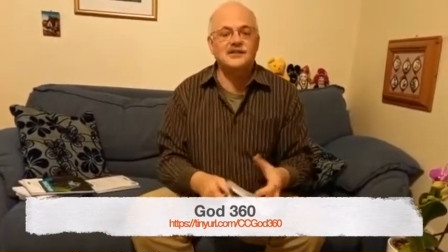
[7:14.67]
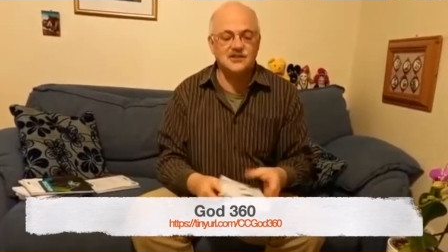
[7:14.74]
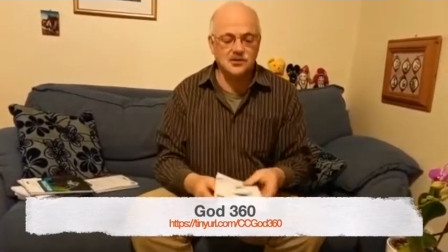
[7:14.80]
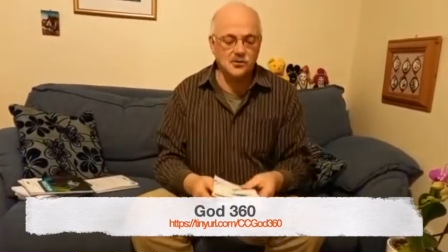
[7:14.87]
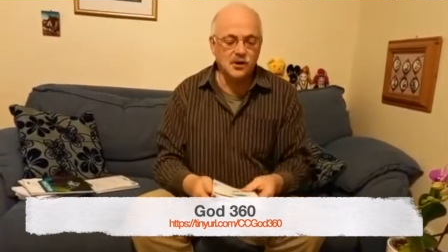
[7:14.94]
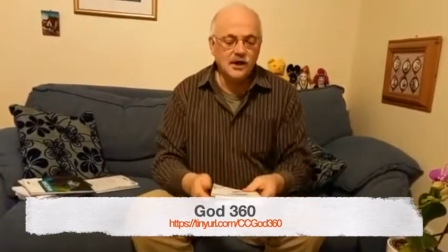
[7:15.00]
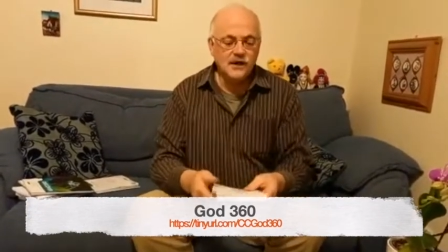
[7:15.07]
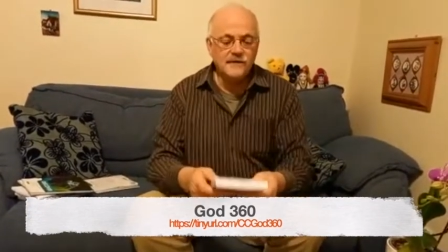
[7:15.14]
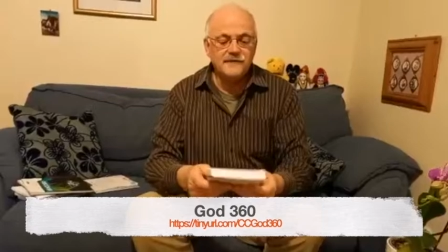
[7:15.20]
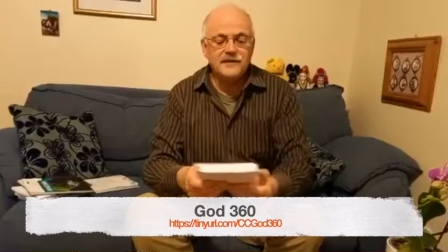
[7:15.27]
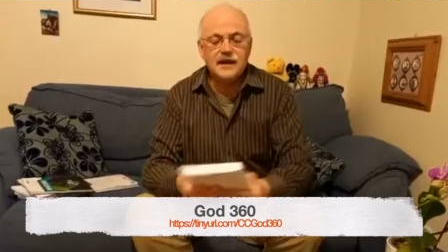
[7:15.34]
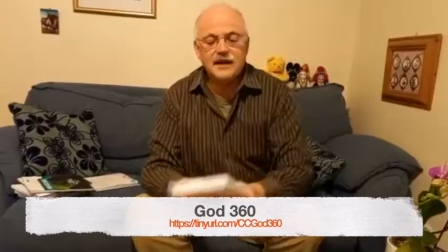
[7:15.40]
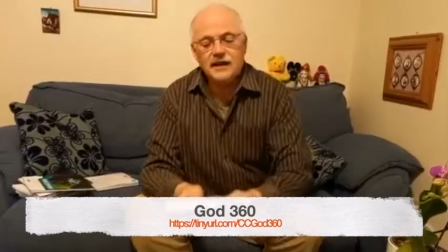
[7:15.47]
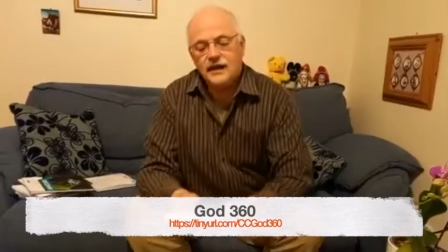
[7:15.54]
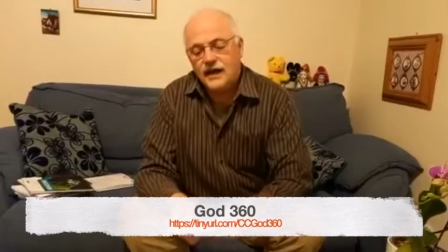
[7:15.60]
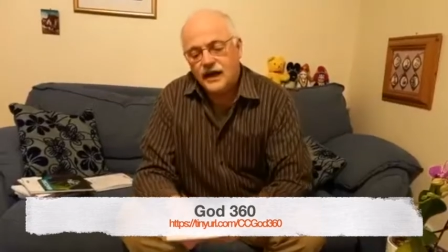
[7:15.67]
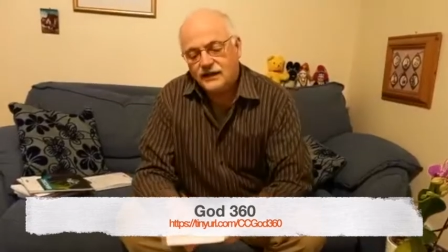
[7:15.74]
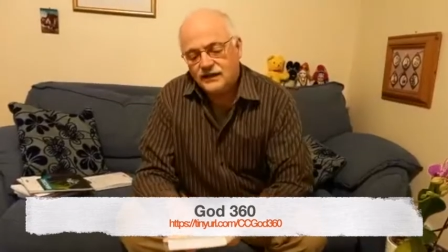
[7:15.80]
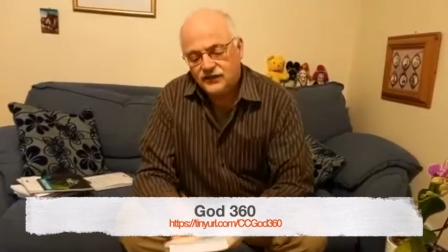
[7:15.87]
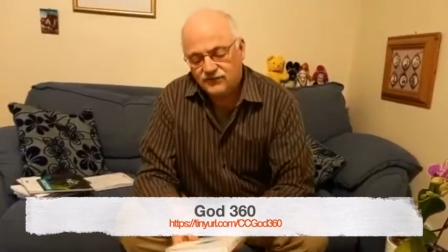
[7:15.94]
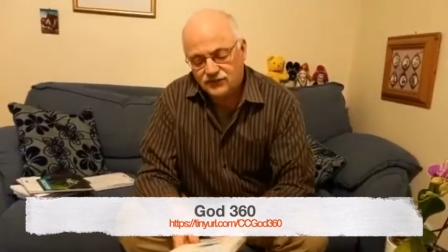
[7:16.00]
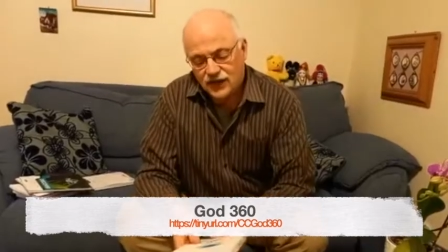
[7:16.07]
So uh,
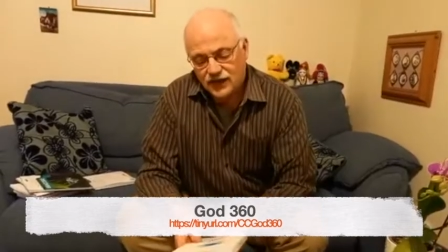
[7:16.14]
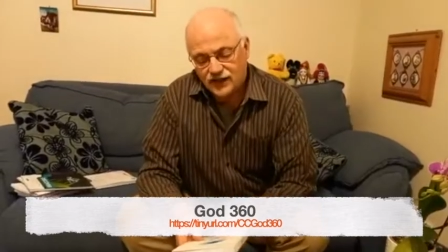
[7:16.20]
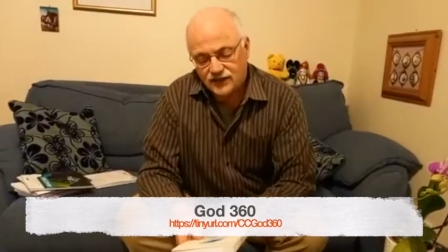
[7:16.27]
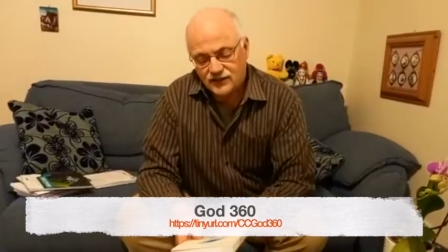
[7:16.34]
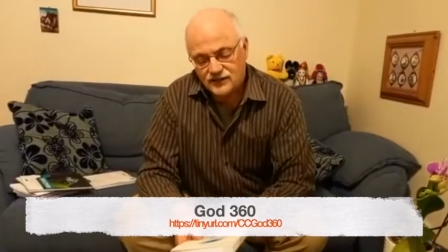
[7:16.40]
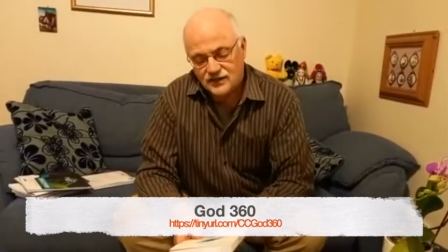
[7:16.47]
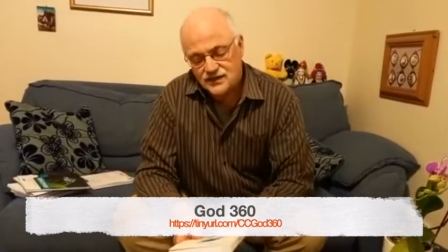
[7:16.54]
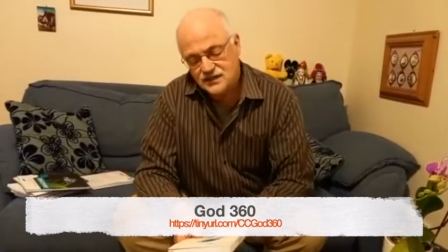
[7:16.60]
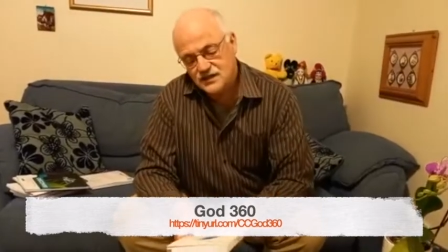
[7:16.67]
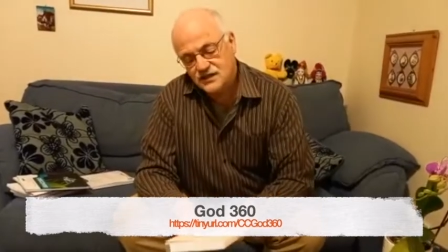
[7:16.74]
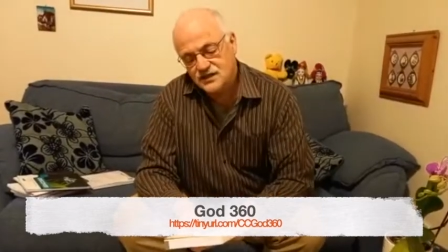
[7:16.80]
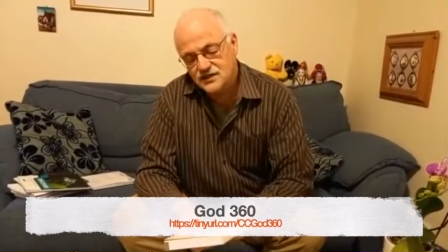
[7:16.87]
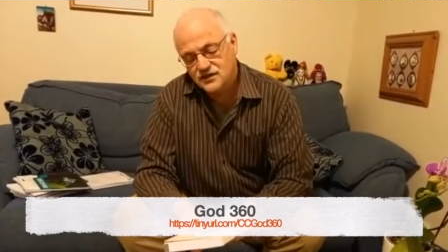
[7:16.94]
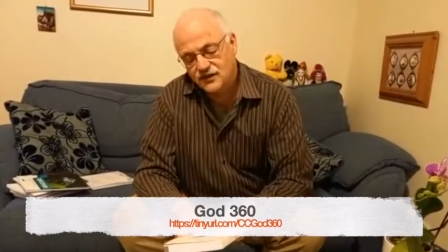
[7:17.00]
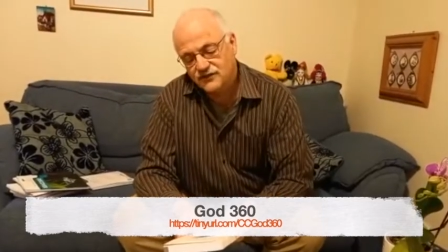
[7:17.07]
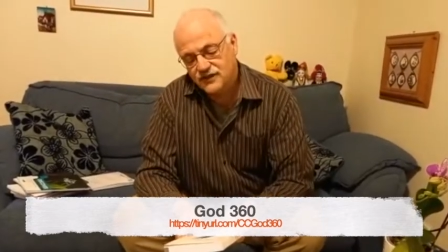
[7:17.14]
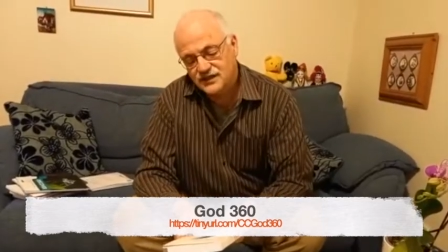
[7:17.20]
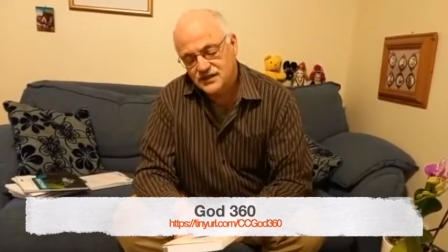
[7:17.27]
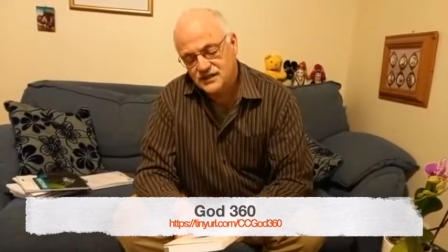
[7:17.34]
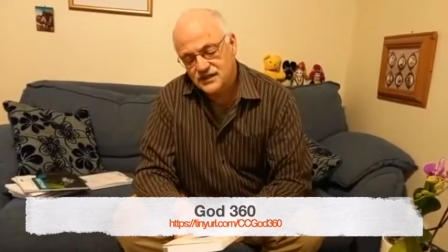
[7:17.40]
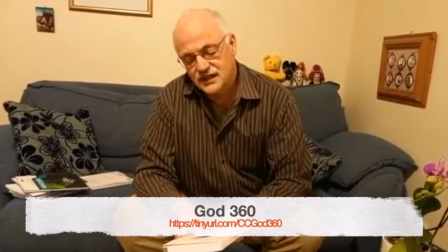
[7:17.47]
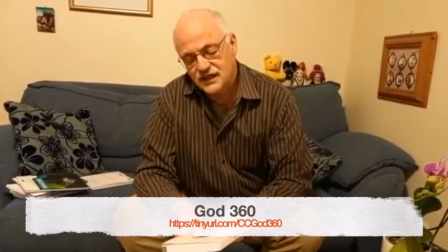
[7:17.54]
Andy Flannagan has, has done
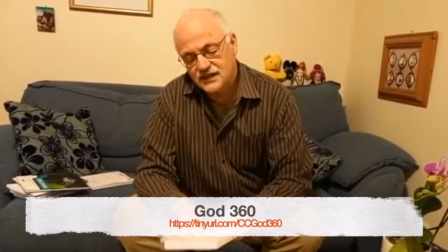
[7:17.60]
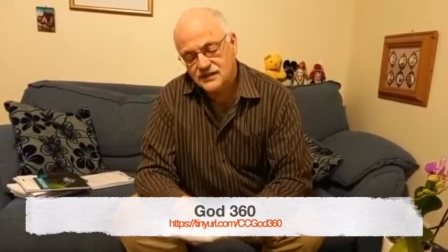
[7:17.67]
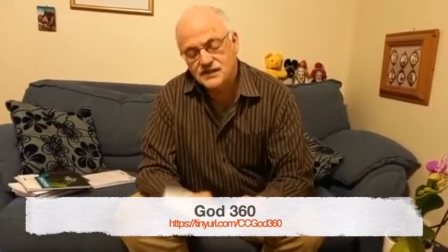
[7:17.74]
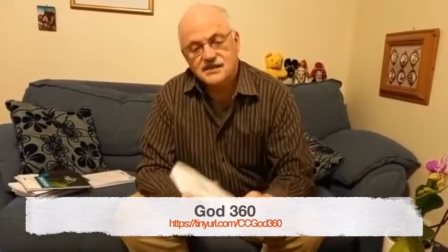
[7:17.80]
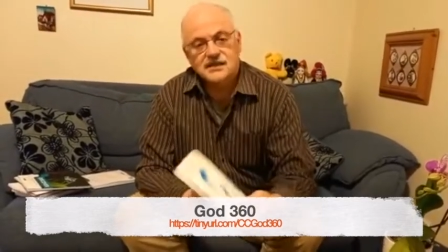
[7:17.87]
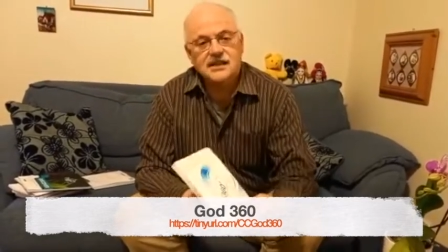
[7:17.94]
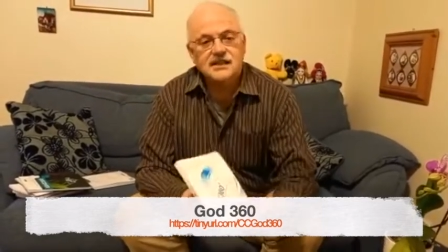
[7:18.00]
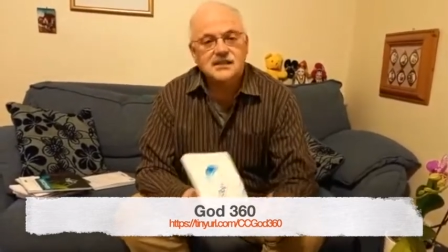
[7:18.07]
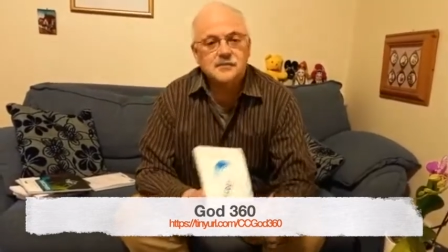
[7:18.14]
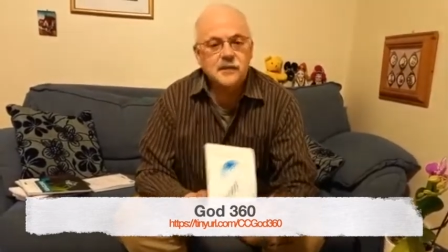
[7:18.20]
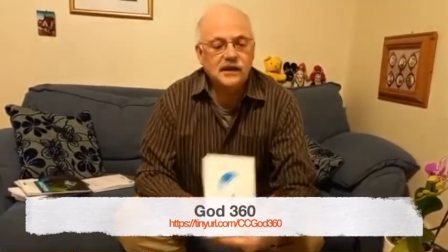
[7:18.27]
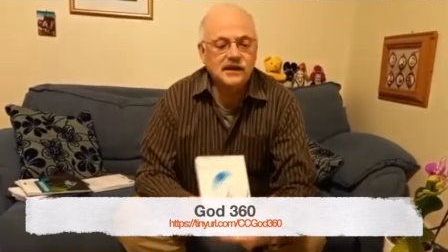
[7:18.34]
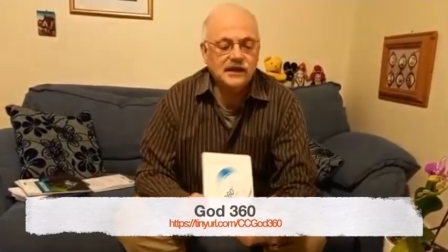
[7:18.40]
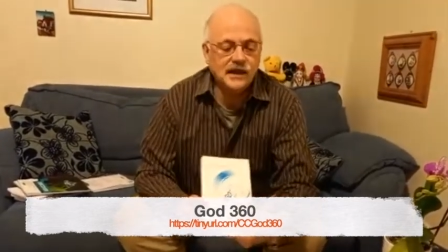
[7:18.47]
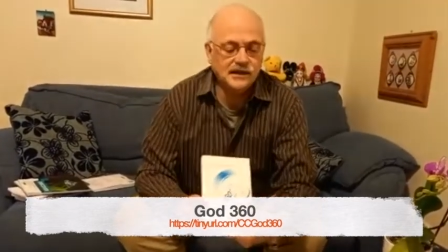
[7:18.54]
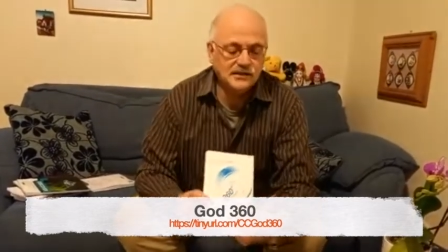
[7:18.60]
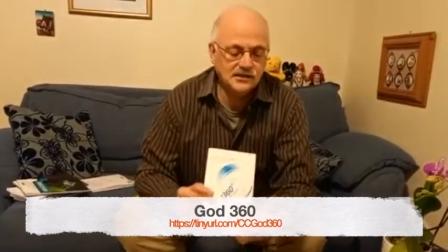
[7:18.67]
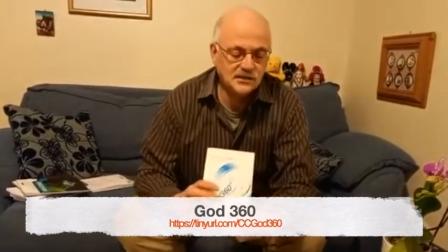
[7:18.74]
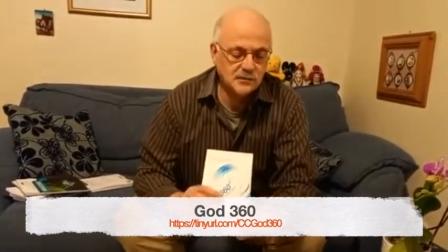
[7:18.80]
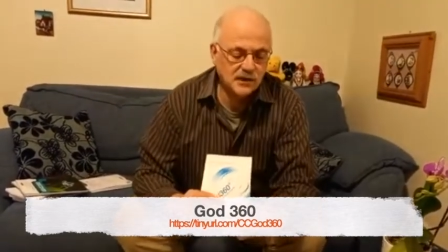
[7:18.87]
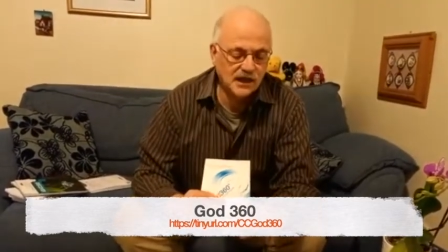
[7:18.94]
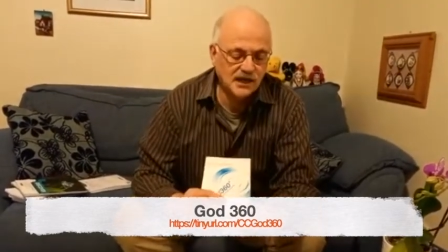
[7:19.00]
this, as I say,
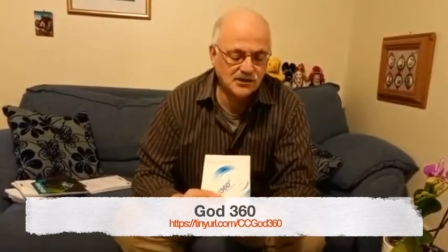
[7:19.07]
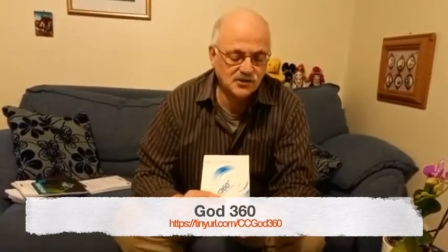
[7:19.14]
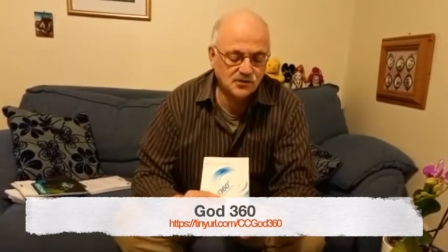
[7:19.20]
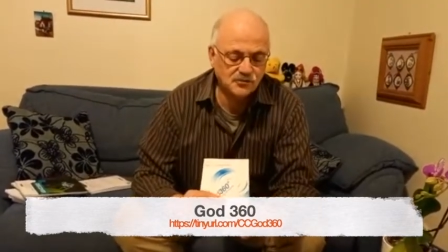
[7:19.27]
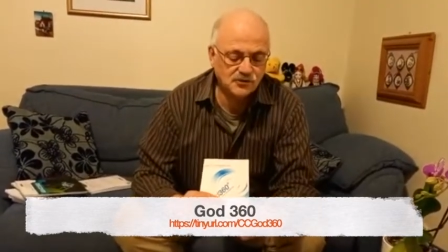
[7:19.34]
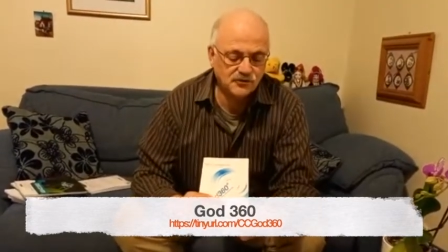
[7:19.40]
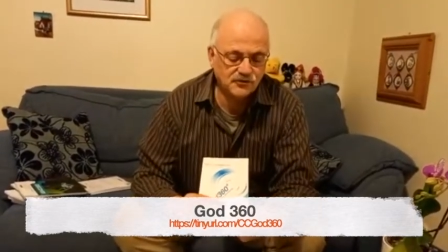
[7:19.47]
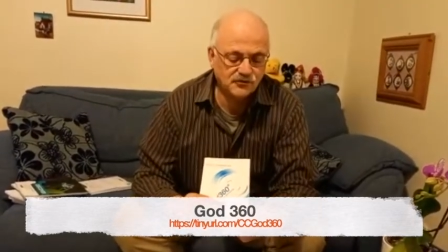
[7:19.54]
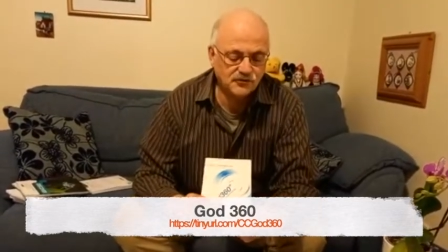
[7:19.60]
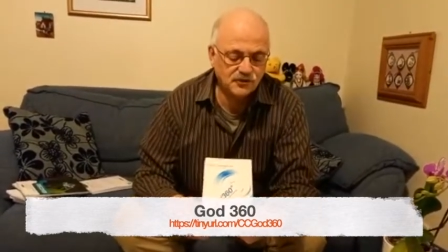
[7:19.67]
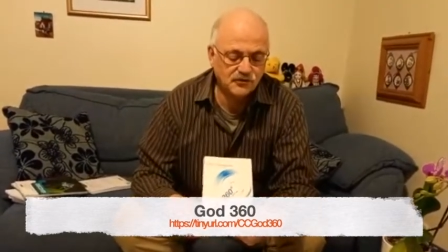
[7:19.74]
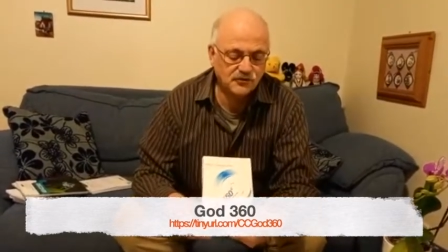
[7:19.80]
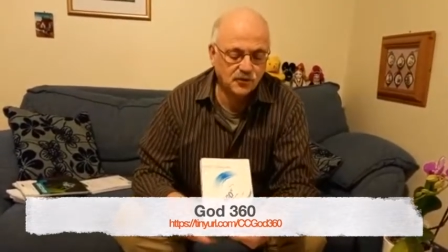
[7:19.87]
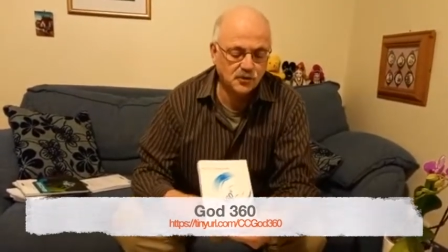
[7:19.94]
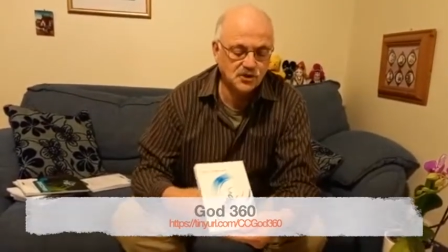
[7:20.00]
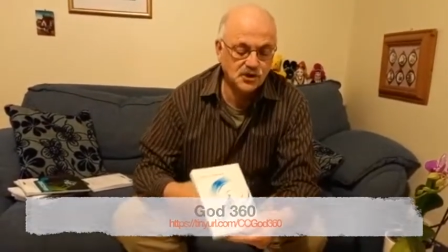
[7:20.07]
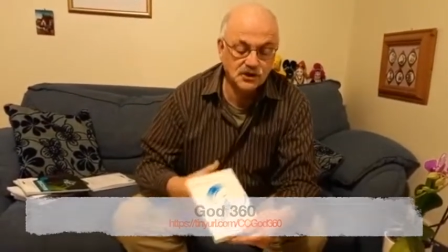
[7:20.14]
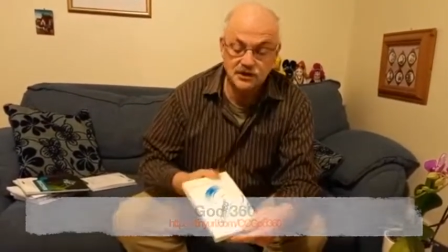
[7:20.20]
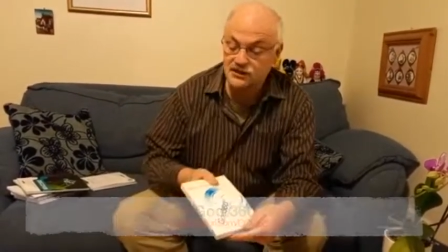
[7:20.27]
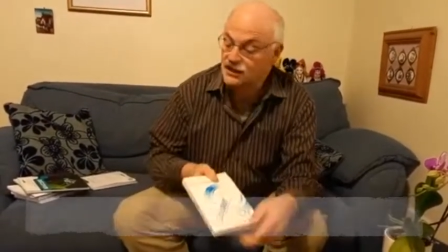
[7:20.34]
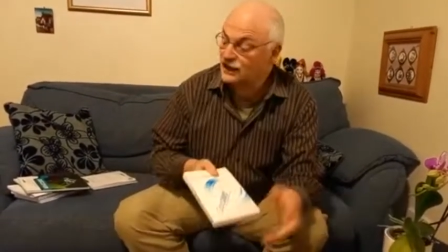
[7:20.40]
experiential de devotion, and,